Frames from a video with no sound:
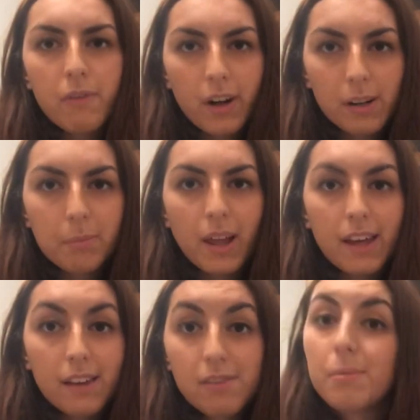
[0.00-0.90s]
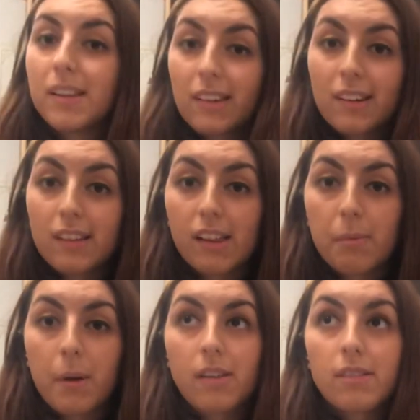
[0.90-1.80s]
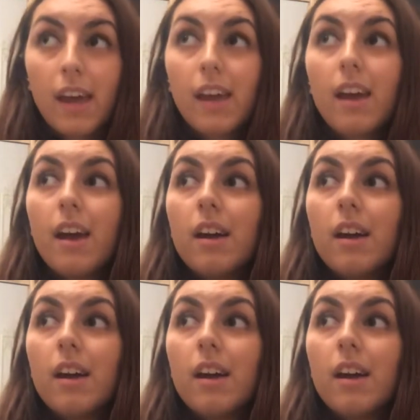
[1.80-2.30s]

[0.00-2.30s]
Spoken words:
record player for my 16th birthday,